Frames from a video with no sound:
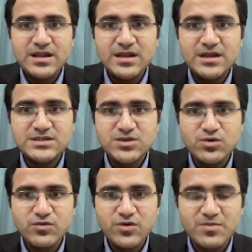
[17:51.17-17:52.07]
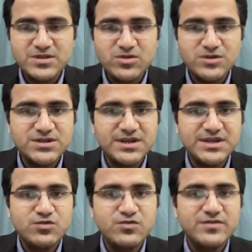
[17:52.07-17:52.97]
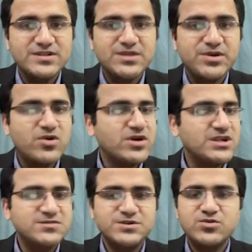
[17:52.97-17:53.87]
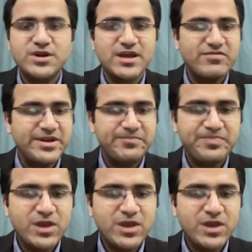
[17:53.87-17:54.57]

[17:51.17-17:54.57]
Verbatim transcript: Let's look for pathological Q wave in the precordials. We do not have any.